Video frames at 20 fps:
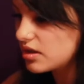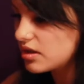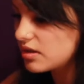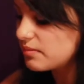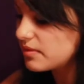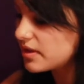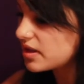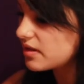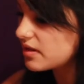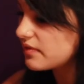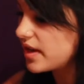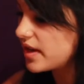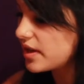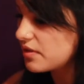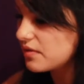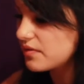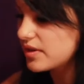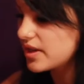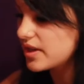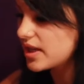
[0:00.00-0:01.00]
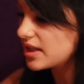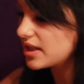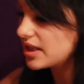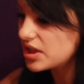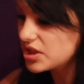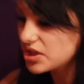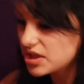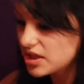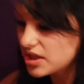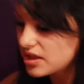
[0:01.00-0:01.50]
in the blink of an eye overnight
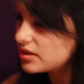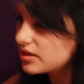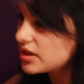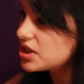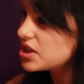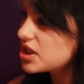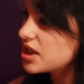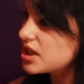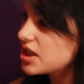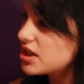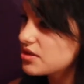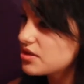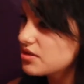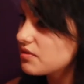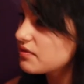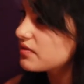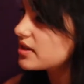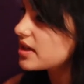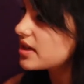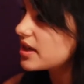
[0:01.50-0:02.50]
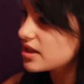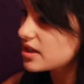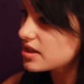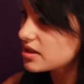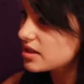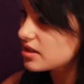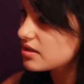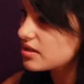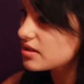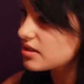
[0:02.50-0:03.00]
things suddenly changed overnight
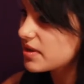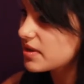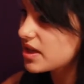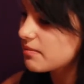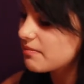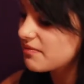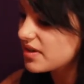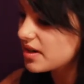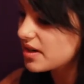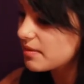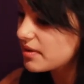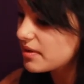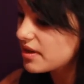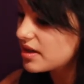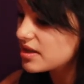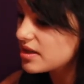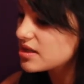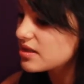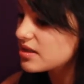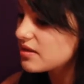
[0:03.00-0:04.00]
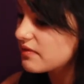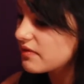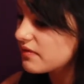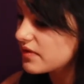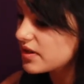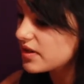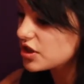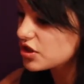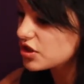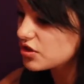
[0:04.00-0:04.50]
and it's become very positive and
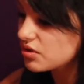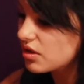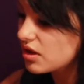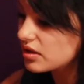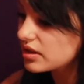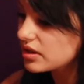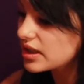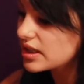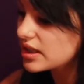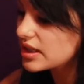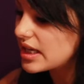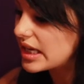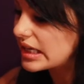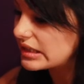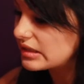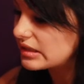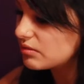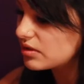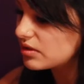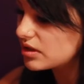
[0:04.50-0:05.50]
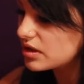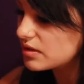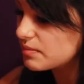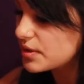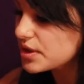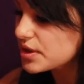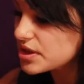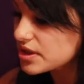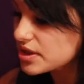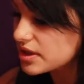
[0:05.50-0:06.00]
very strongly connected with this
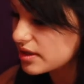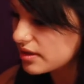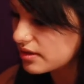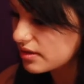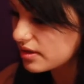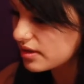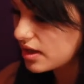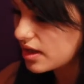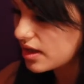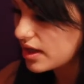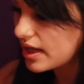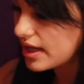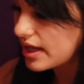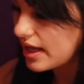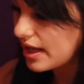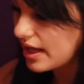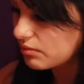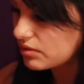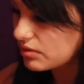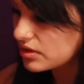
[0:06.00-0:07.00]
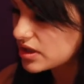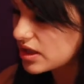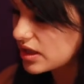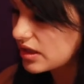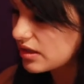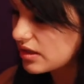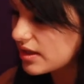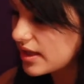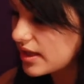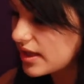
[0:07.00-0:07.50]
person. I will tell
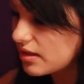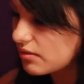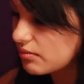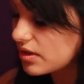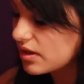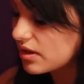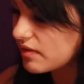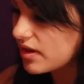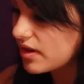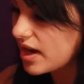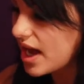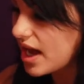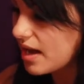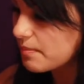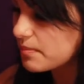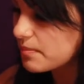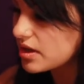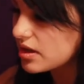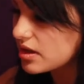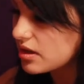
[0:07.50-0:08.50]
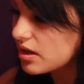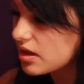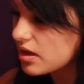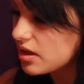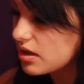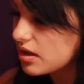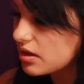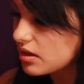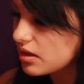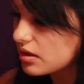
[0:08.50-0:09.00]
you that whatever happened,
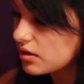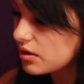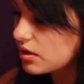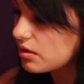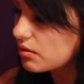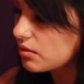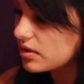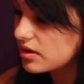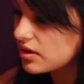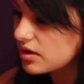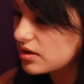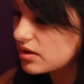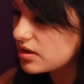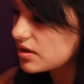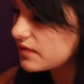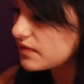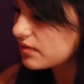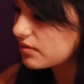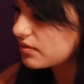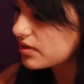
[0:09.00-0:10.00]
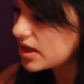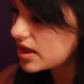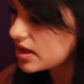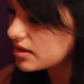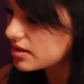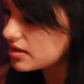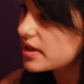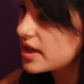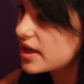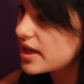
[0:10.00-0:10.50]
you know, within these few
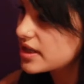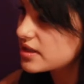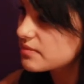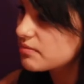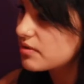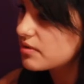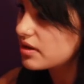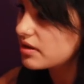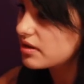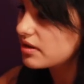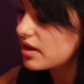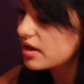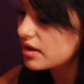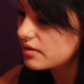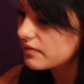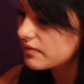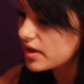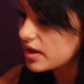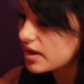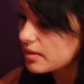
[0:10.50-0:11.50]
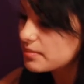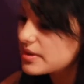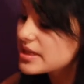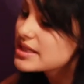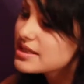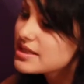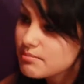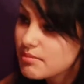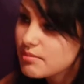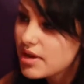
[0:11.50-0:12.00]
days, it has brought a lot of
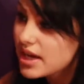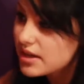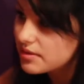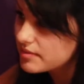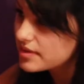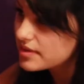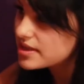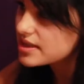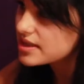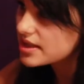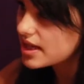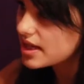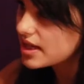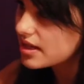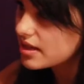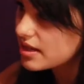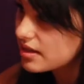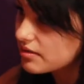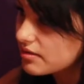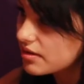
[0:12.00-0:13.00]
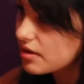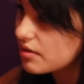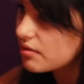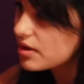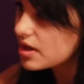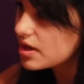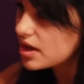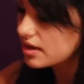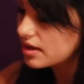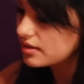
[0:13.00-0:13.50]
peace and mind, we'd say, you know,
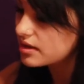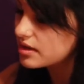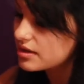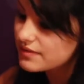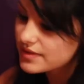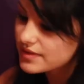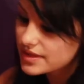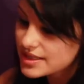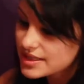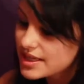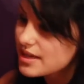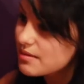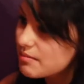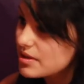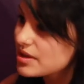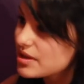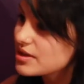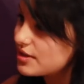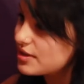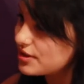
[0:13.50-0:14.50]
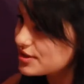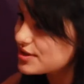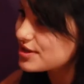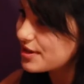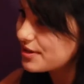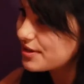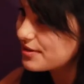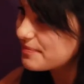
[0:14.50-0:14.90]
a lot of excitement also.